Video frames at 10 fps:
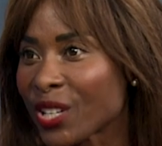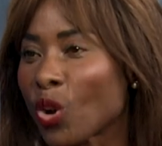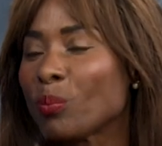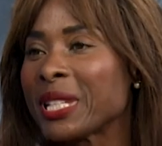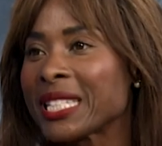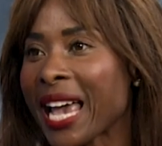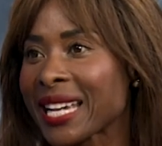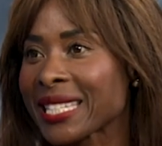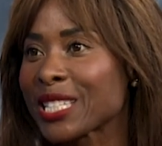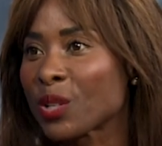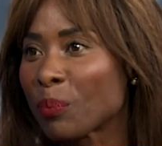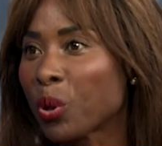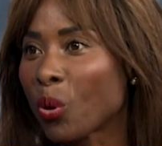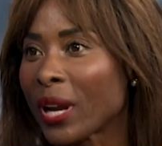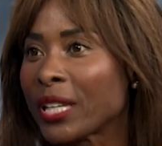Goldman Sachs has
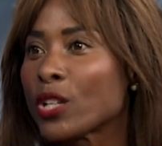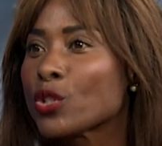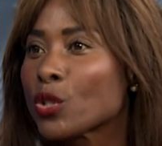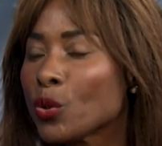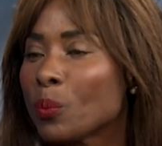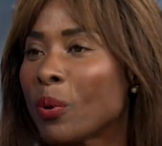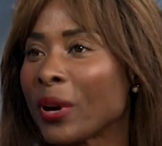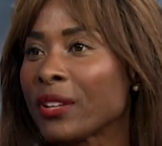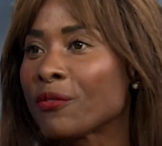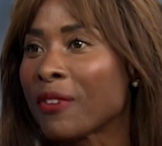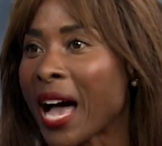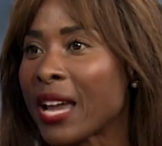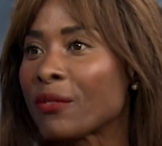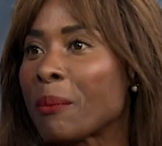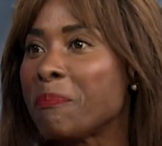deployed $2.5